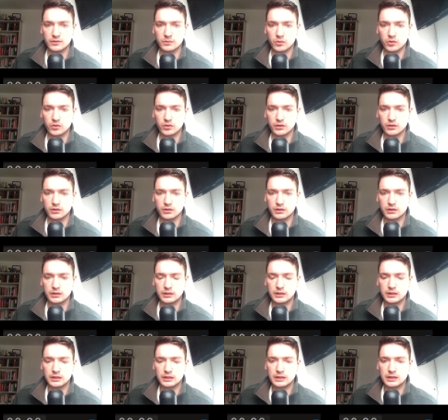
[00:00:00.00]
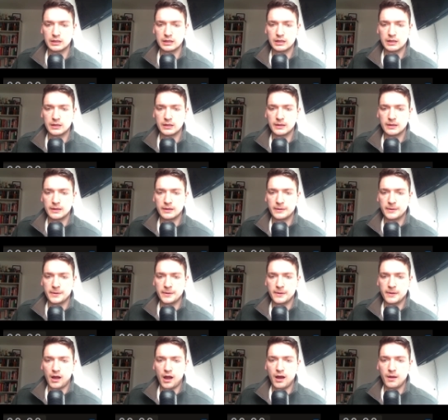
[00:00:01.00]
more?
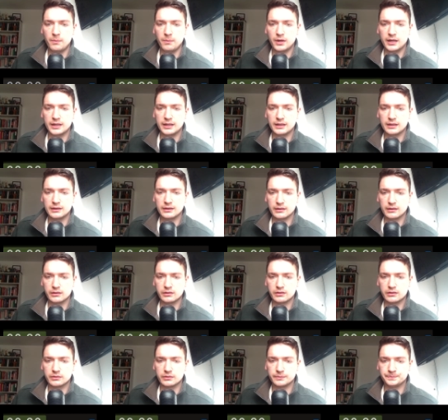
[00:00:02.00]
I'm liking this